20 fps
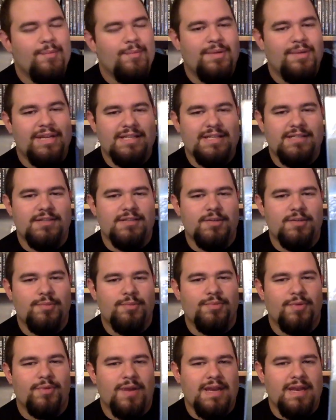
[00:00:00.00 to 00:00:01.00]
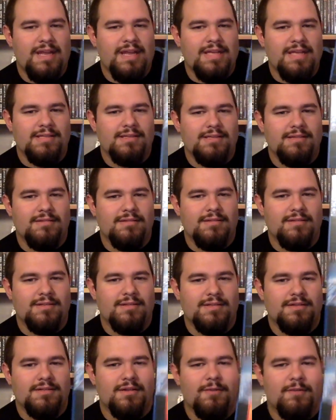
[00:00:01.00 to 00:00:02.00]
but it's still pretty decent
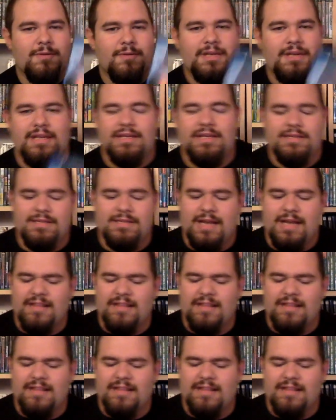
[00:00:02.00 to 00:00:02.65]
considering what it is.